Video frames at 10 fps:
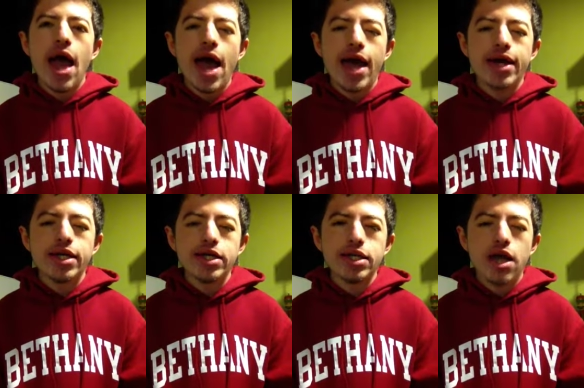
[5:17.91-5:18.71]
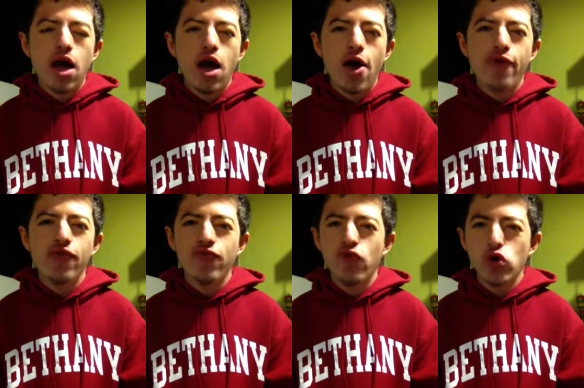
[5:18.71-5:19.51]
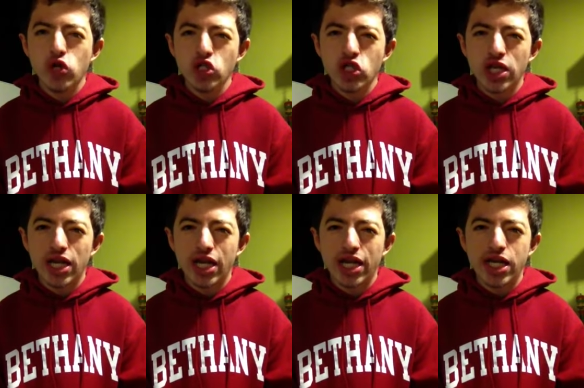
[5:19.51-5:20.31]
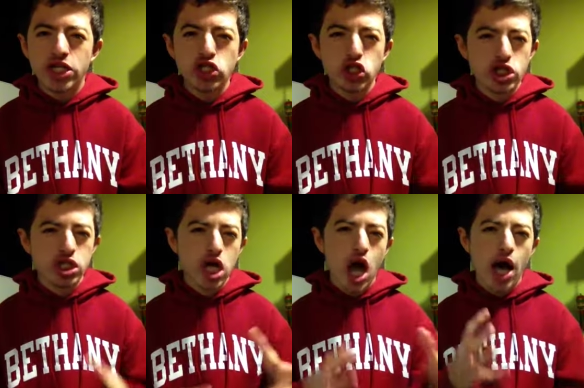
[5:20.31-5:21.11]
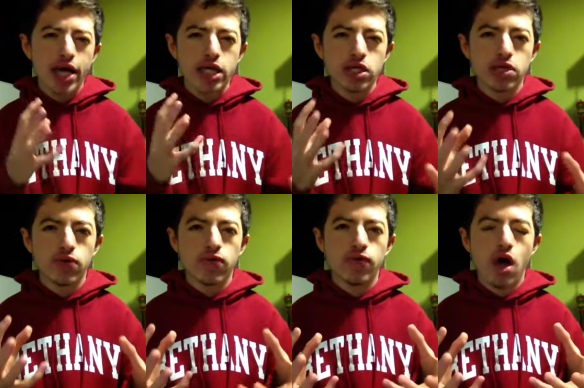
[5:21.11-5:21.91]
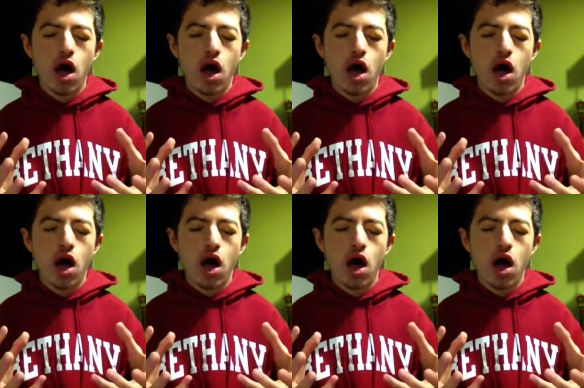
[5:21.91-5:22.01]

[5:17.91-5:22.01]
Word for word: And unfortunately, just kind of.